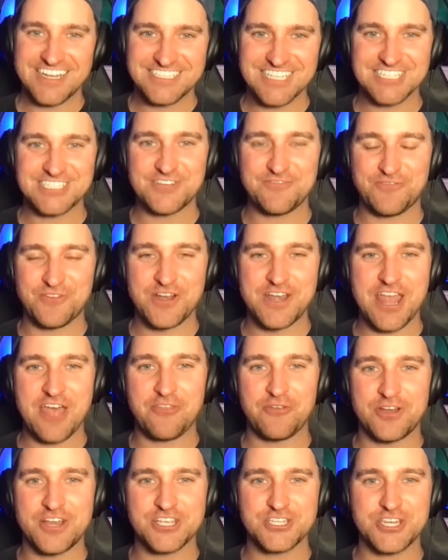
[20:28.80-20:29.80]
that does it for
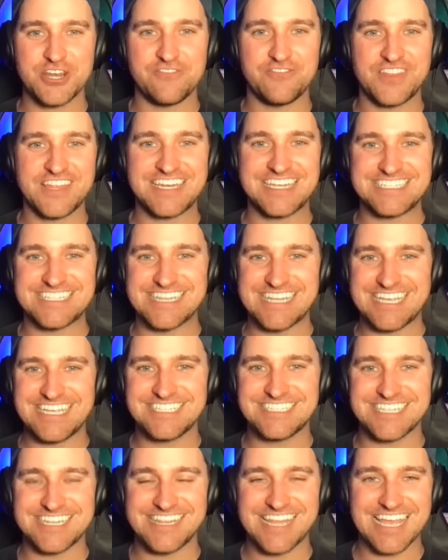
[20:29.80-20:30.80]
another edition of Lindy's
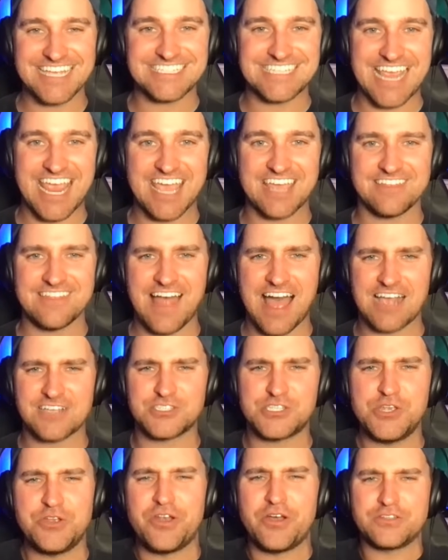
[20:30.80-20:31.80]
Leans, Likes, and
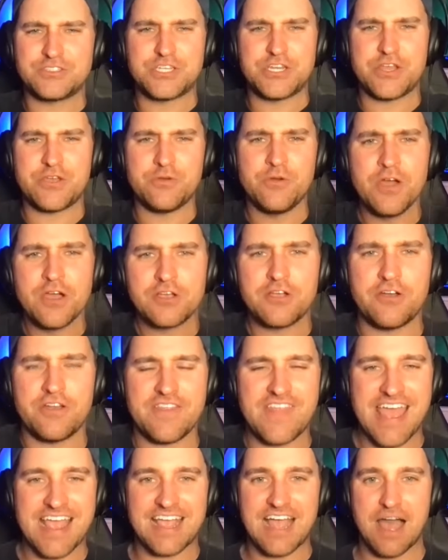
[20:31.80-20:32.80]
Locks. You know what to do. Go
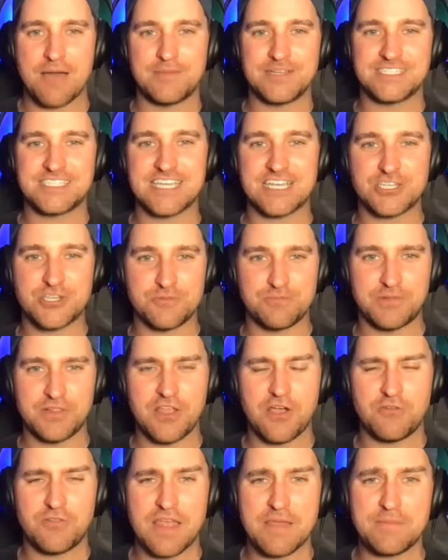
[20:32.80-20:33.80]
to that comment section
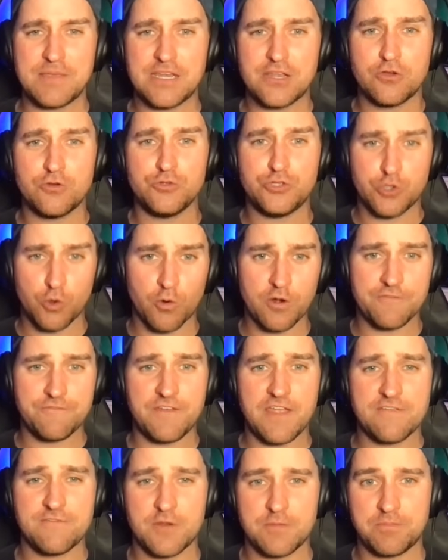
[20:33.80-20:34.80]
below. Let me know your
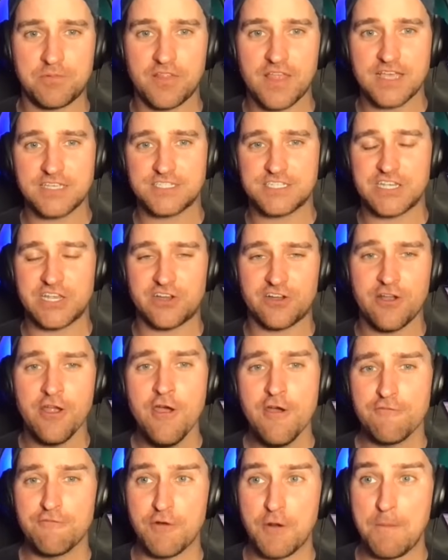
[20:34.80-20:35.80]
favorite plays here
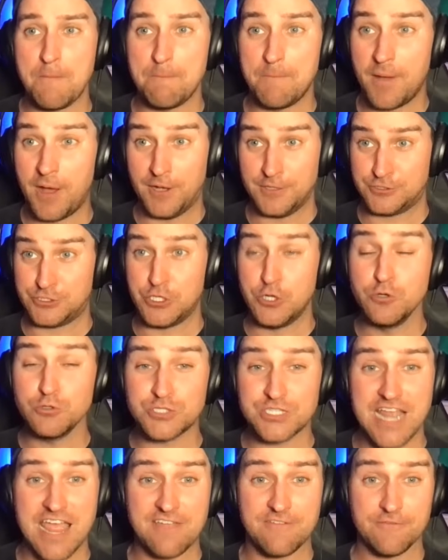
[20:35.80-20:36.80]
for uh,
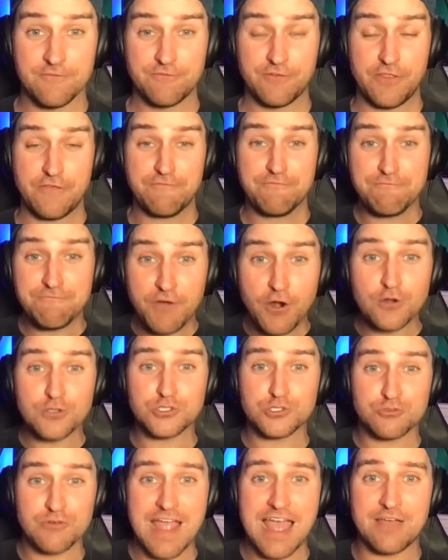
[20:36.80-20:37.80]
Tuesday for the
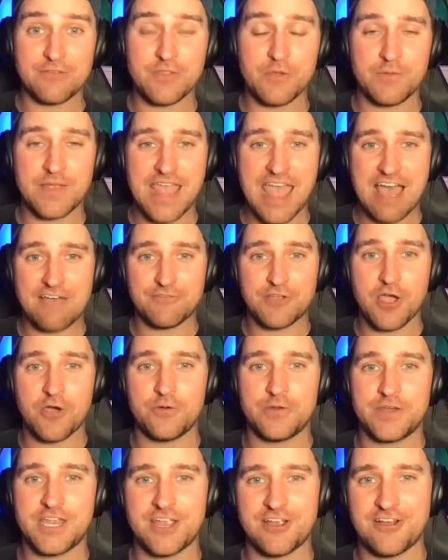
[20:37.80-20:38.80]
first round that we have
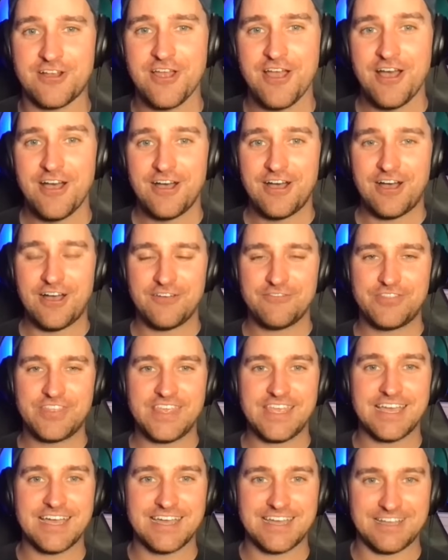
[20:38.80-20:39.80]
going here of
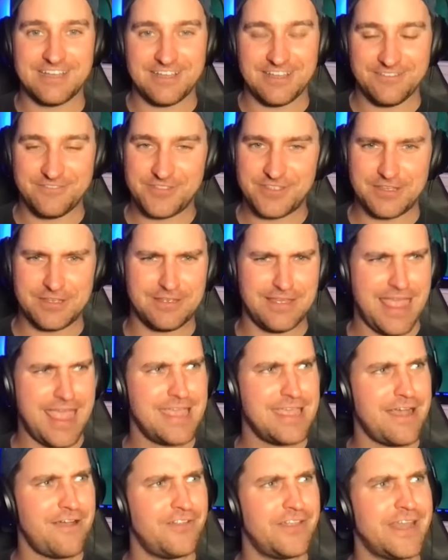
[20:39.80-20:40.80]
the uh, of the
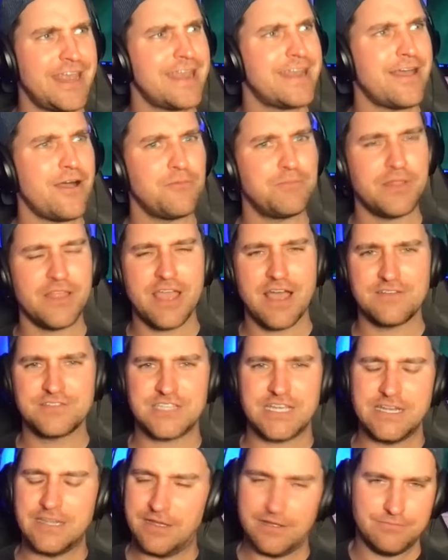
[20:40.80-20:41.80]
AL and NL
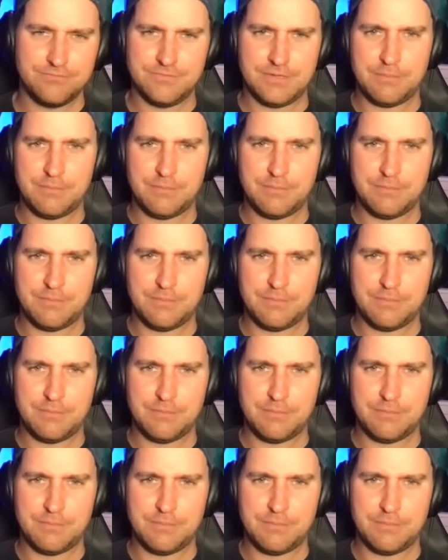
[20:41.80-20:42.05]
playoffs. I, I